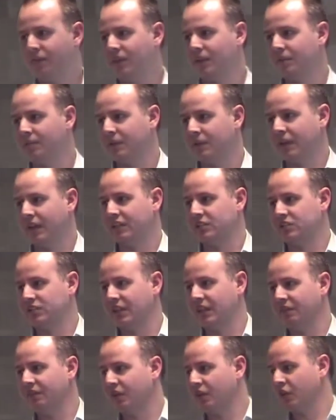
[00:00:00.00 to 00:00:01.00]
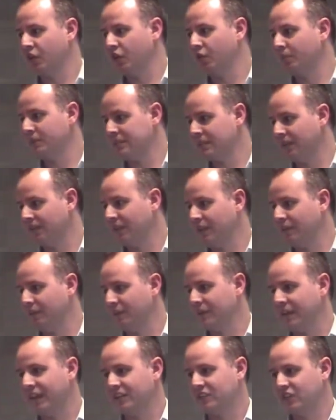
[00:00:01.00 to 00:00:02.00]
of a limitation, that even humans have a
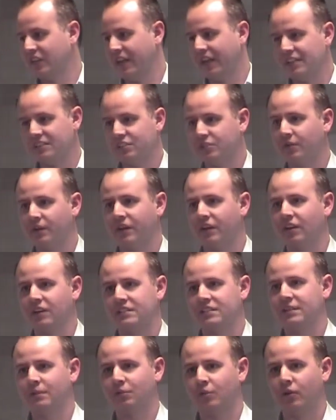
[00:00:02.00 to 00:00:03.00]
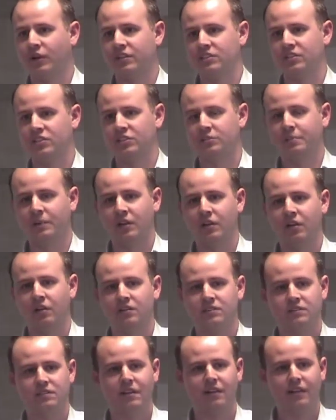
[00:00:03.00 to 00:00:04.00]
limitation answering like some questions
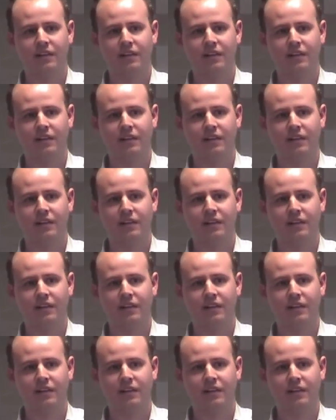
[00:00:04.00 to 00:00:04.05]
because